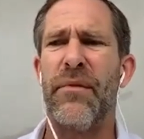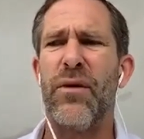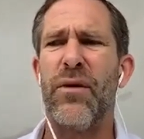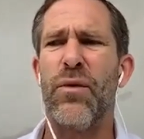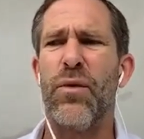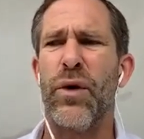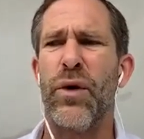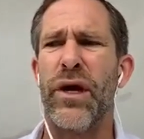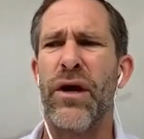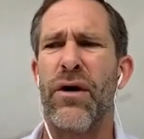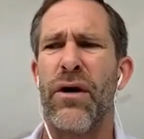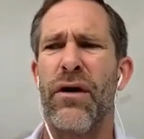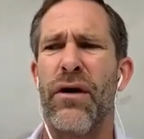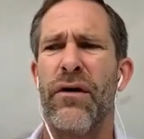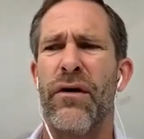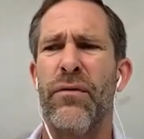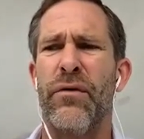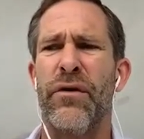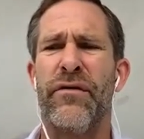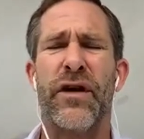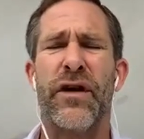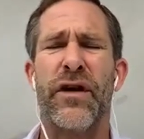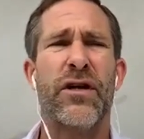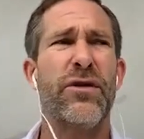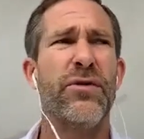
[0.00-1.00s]

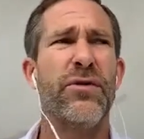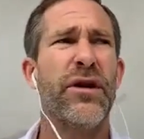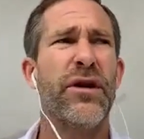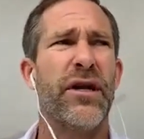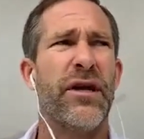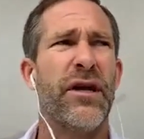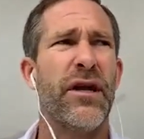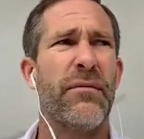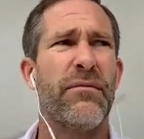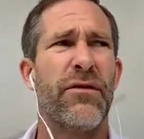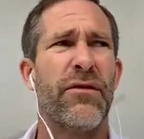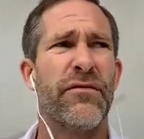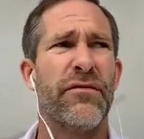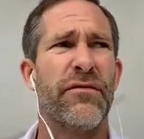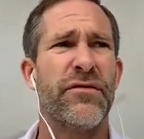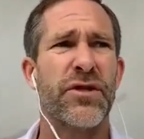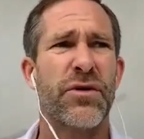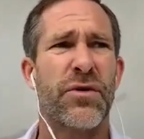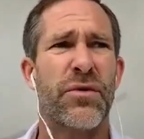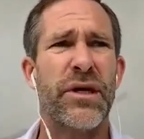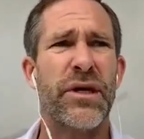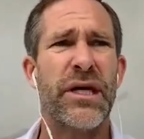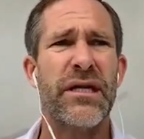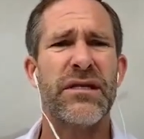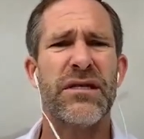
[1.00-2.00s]
We've included a number of
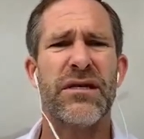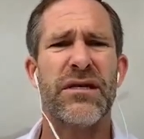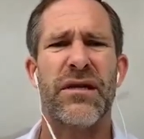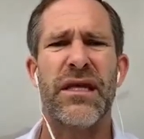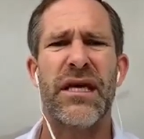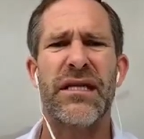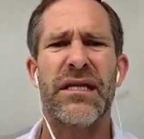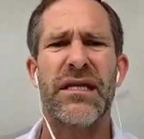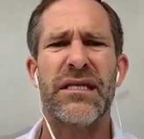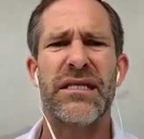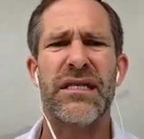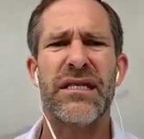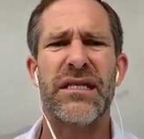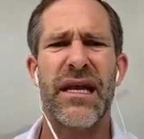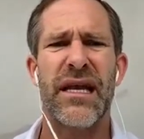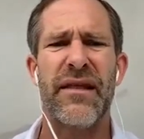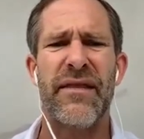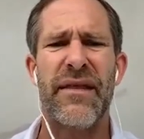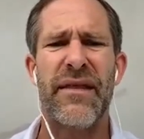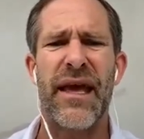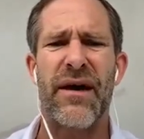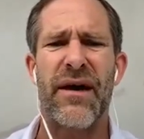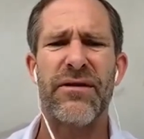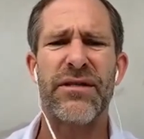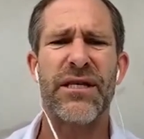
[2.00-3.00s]
screens on the inside
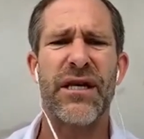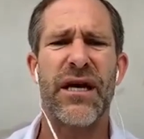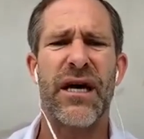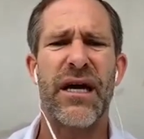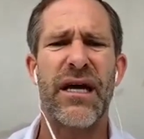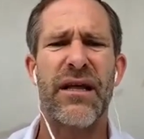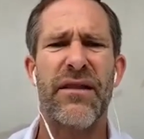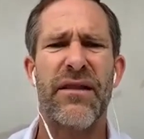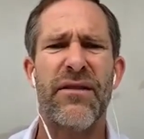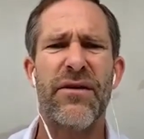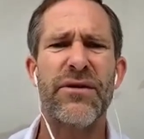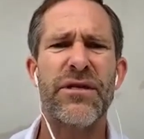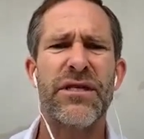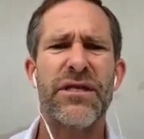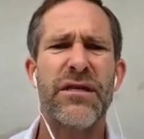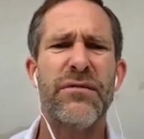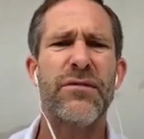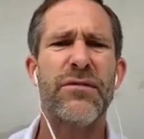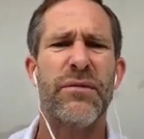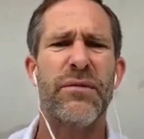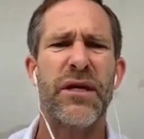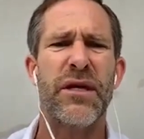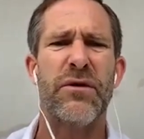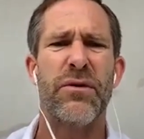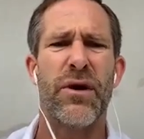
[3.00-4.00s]
and the outside, and those seem
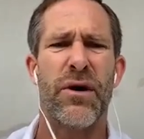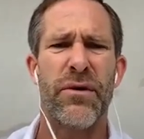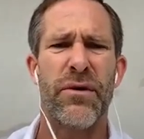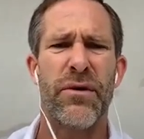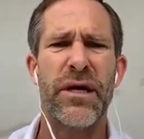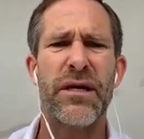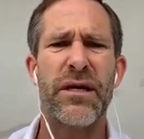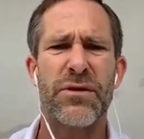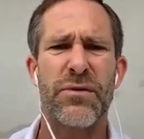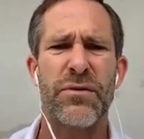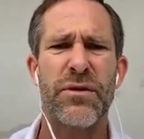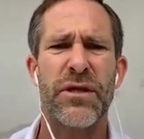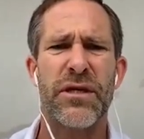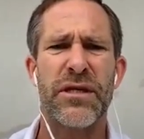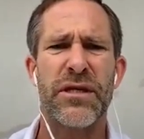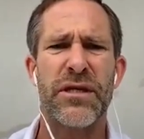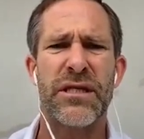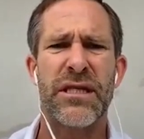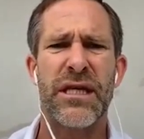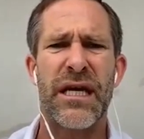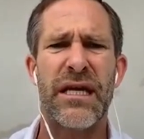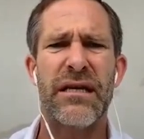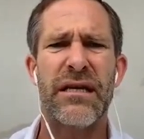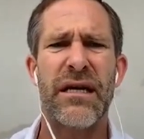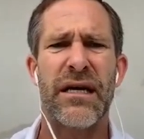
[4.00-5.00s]
to be growing as real
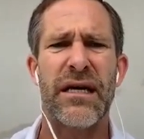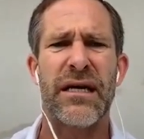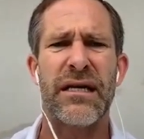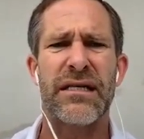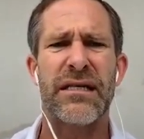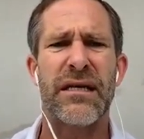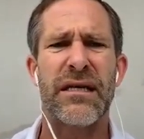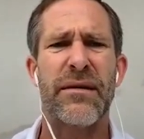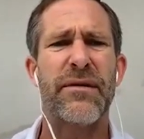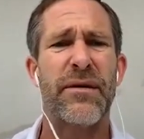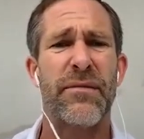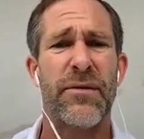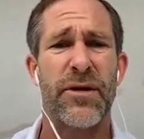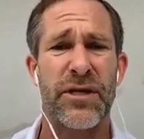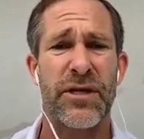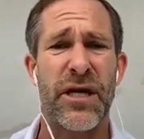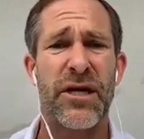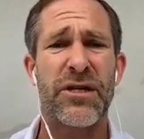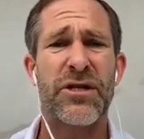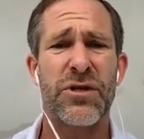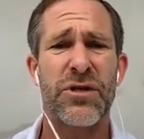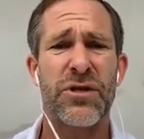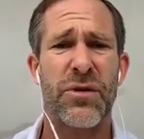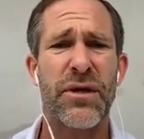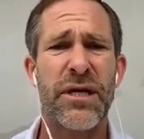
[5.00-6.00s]
estate. Some of them are
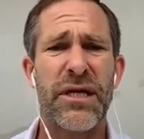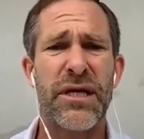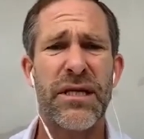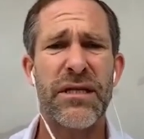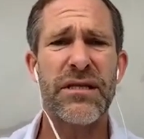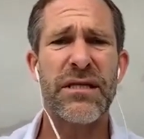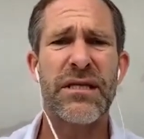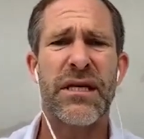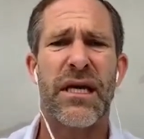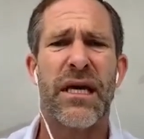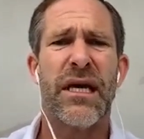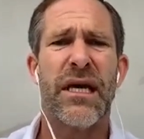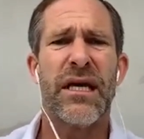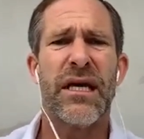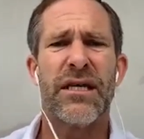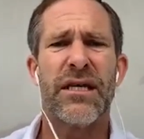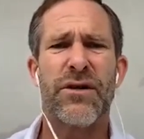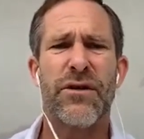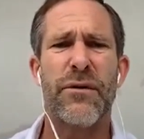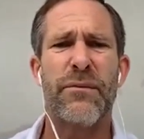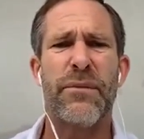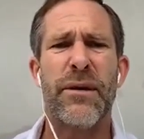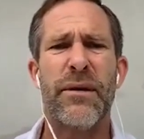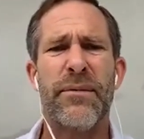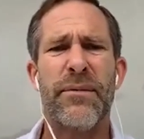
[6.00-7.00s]
touch screens so
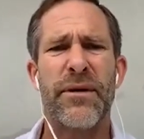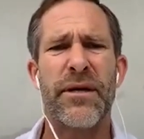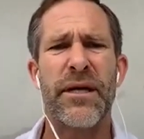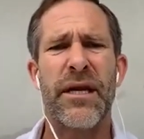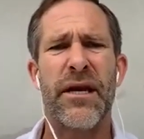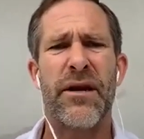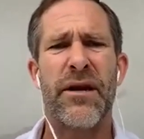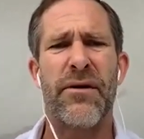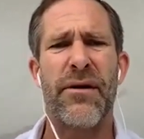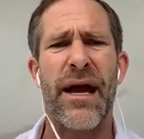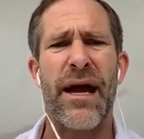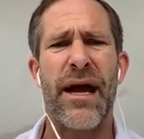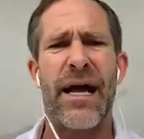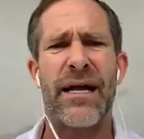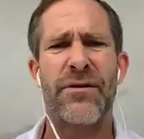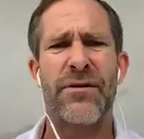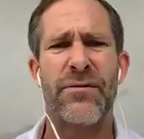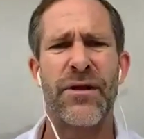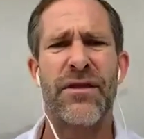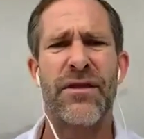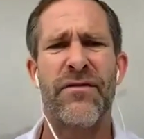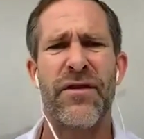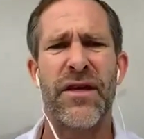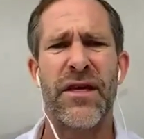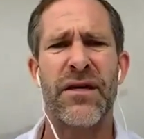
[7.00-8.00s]
that people can interact
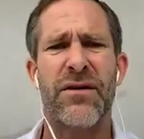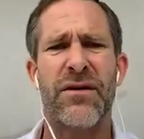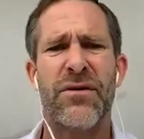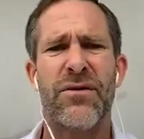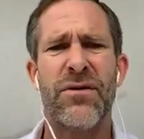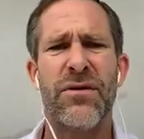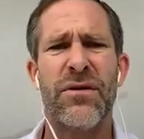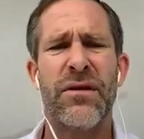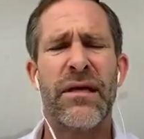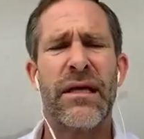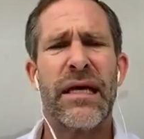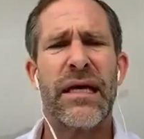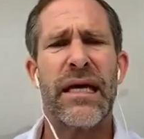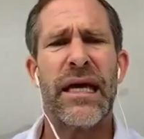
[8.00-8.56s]
with the vehicle.